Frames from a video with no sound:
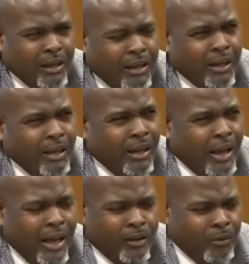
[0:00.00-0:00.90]

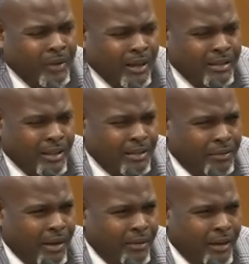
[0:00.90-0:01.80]
I don't think I
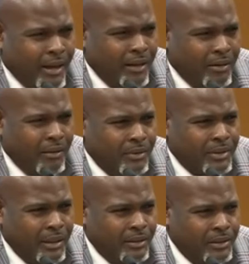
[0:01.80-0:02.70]
testified that I had a
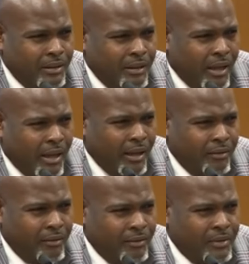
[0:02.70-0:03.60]
conversation.
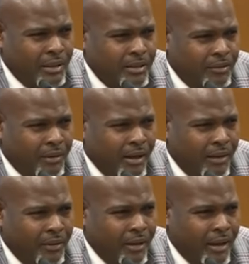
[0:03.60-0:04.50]
I
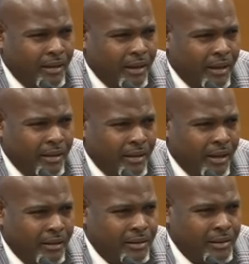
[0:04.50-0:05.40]
testified that any
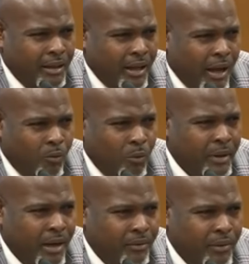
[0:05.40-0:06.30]
knowledge that I
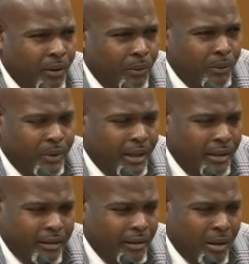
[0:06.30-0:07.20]
would have known
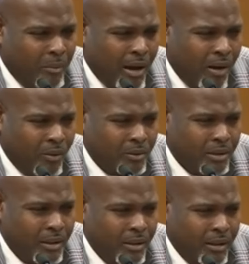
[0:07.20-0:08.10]
anything about
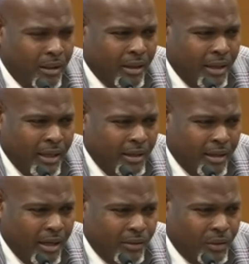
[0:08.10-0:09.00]
any
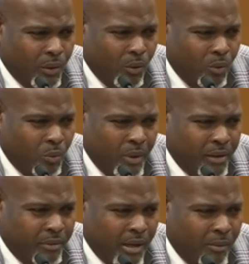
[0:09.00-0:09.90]
condo would
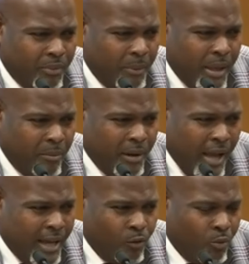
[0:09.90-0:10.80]
have come from that, but
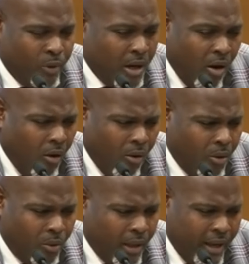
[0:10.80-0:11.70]
I don't
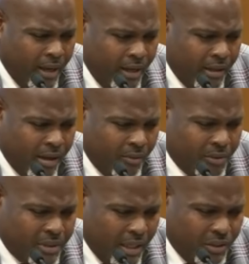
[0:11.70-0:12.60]
recall a
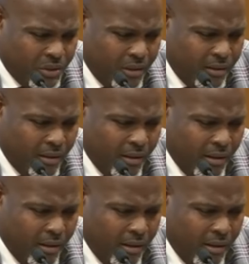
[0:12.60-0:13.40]
conversation